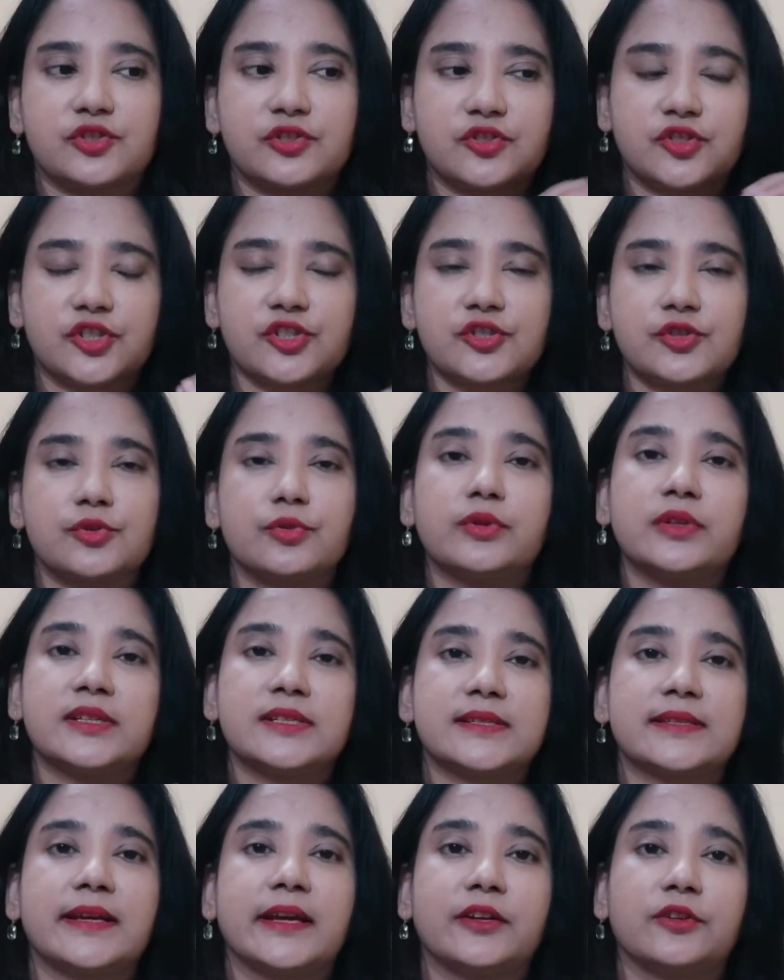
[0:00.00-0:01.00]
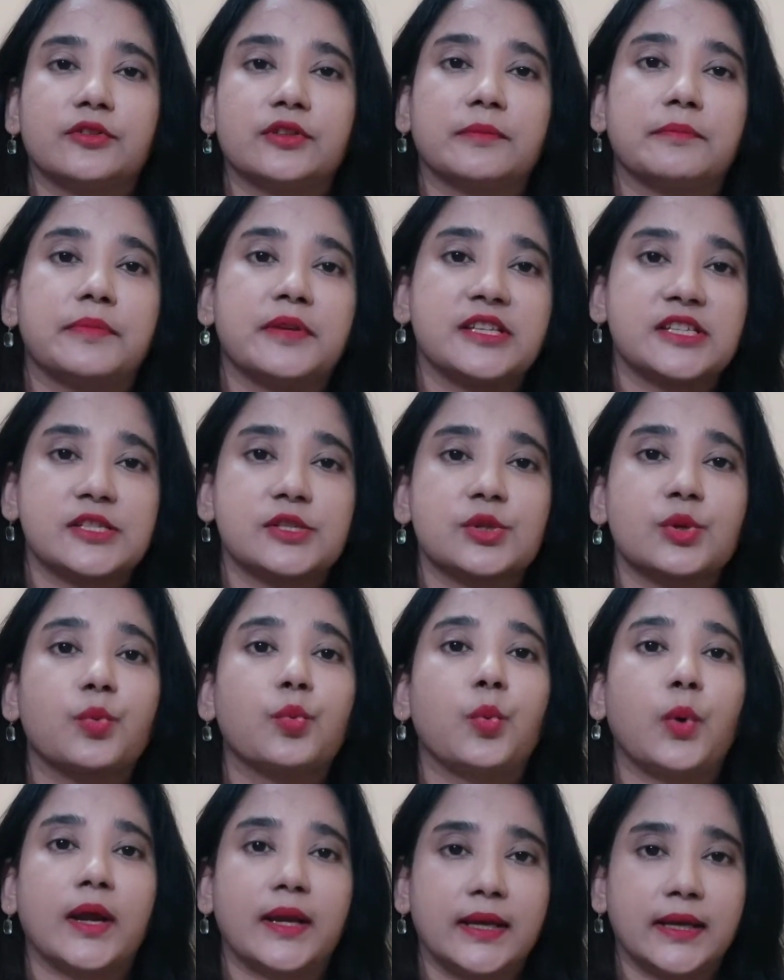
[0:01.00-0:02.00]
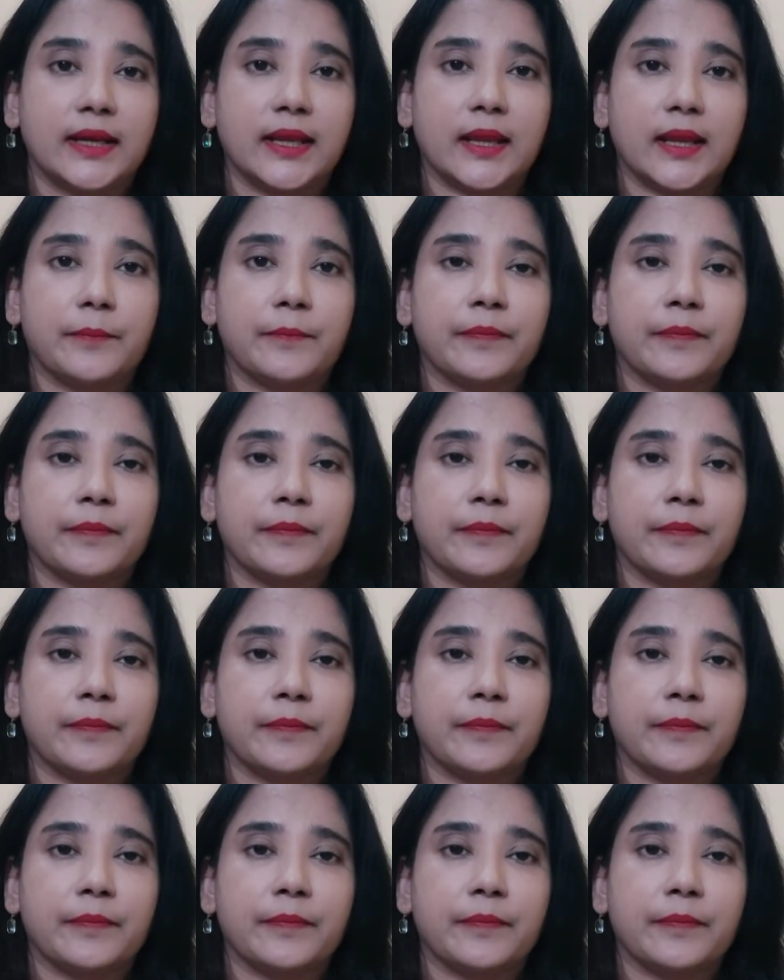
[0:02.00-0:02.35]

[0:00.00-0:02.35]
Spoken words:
Just don't decide on the basis of one day,